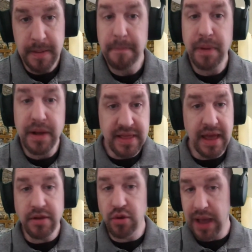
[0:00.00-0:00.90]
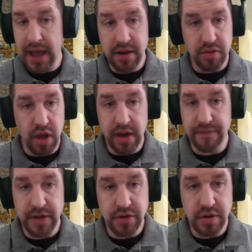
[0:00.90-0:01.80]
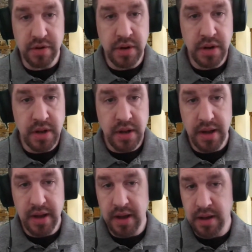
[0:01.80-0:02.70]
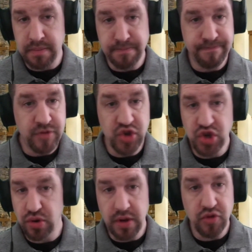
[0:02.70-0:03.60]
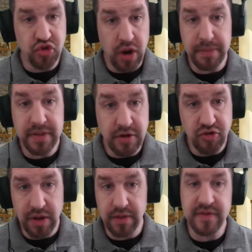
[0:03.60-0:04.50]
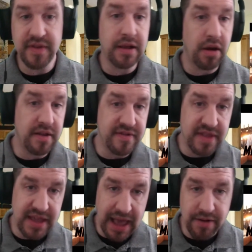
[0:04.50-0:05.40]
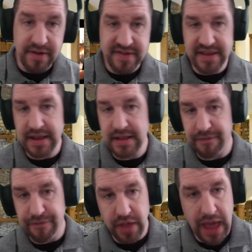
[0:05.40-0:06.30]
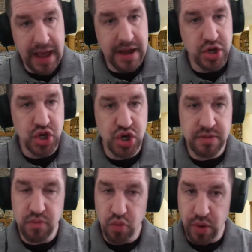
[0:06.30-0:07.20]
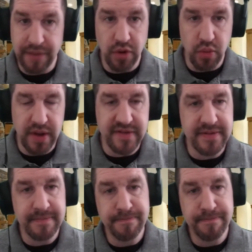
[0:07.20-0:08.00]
But then you had a lot of other um, studios dropping their trailers, like Guardians of the Galaxy, The Flash, whatever it was.